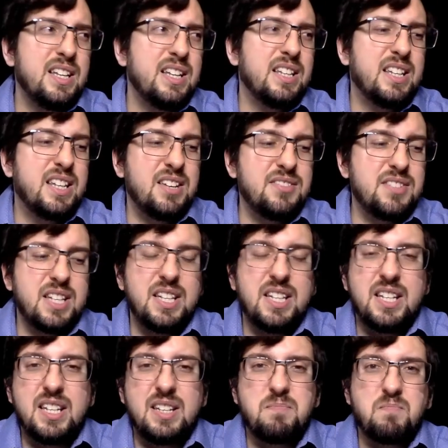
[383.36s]
it gives
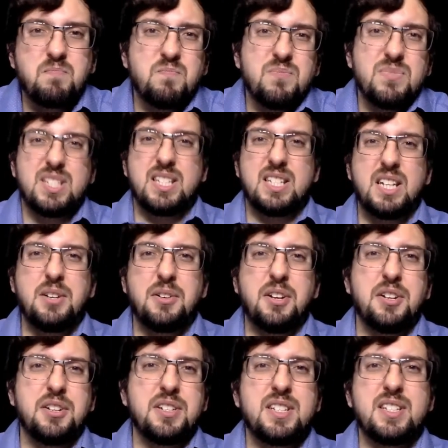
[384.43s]
any
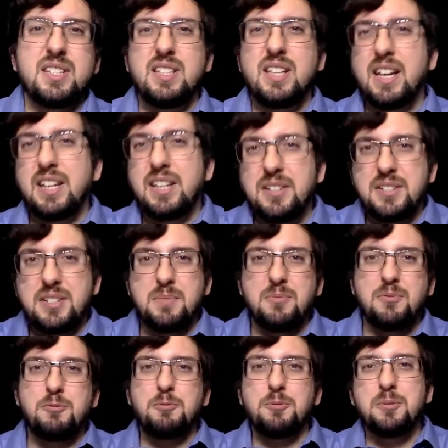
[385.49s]
serious, like uh,
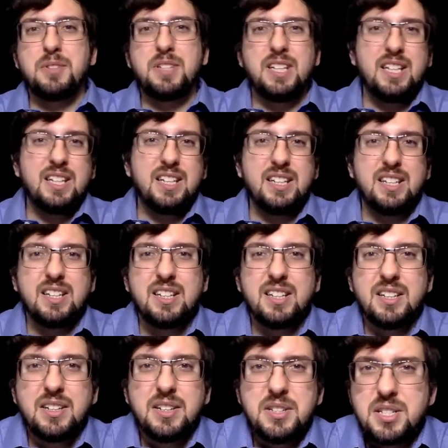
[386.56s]
some fruity
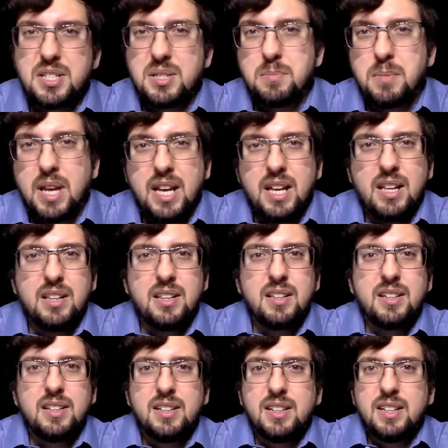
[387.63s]
smell.
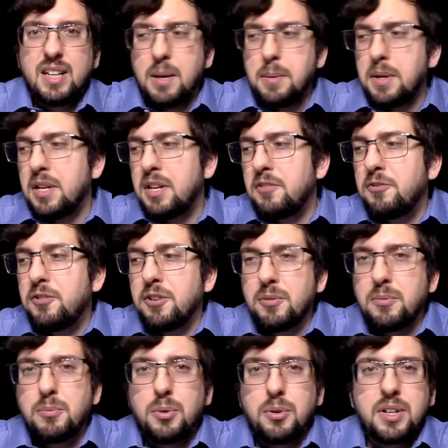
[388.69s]
I mean, if
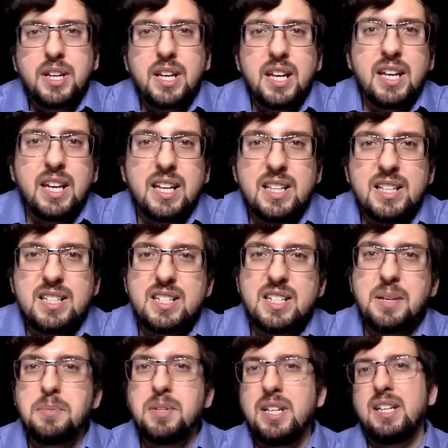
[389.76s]
you're working in
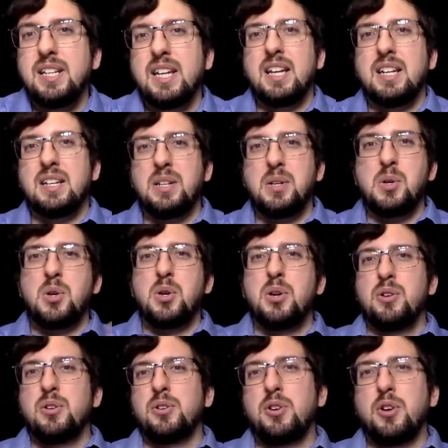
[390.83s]
something
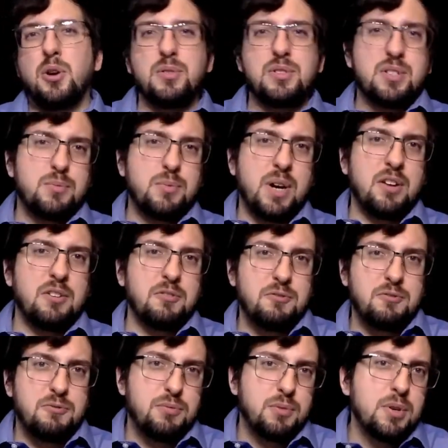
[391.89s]
that goes around
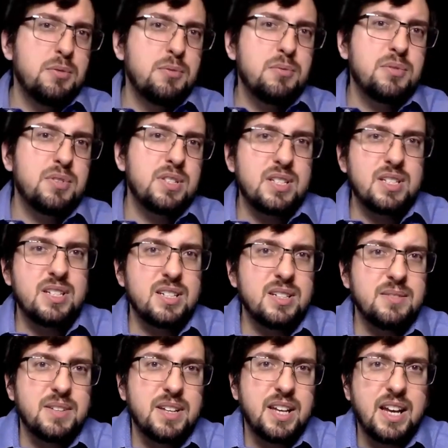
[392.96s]
fruits,
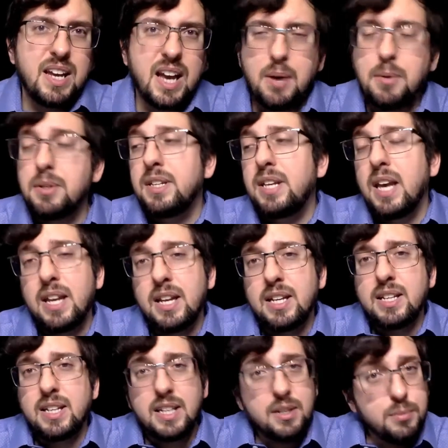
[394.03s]
I would get
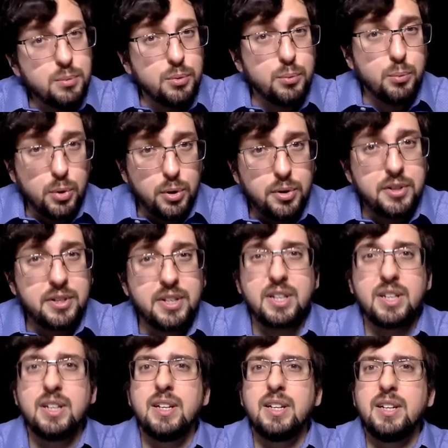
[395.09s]
it and it would work.
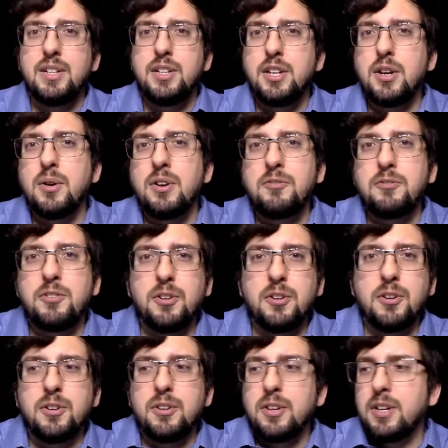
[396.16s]
You know, if
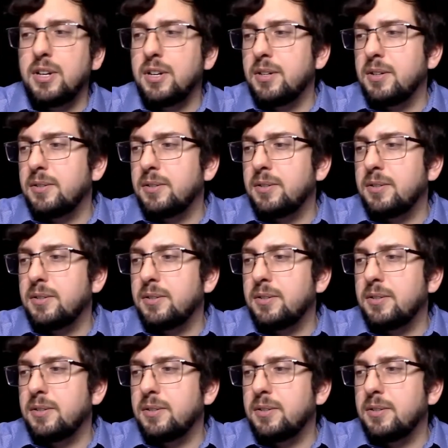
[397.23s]
you're uh,